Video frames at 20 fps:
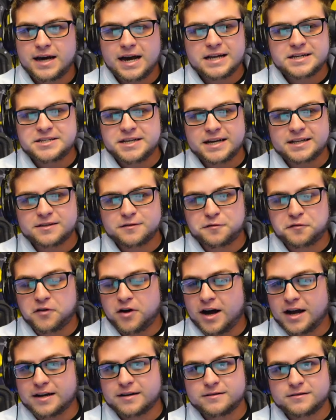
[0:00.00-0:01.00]
I checked the
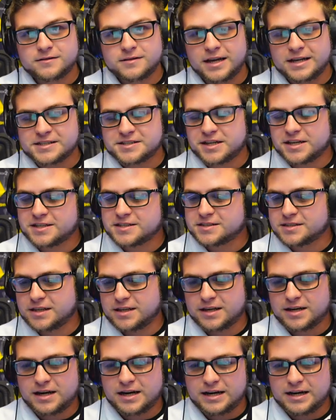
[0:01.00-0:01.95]
font, SJC.